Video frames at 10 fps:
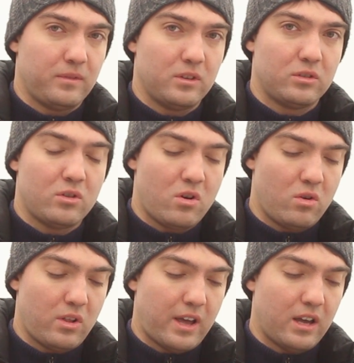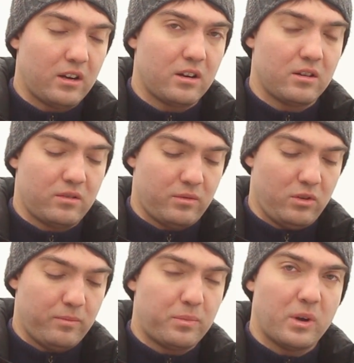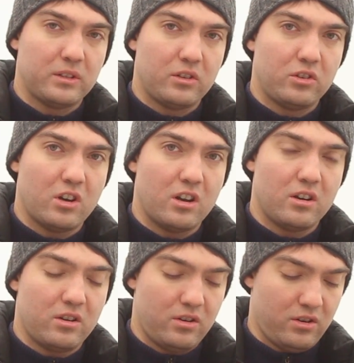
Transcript: There's no lag when you press the shutter.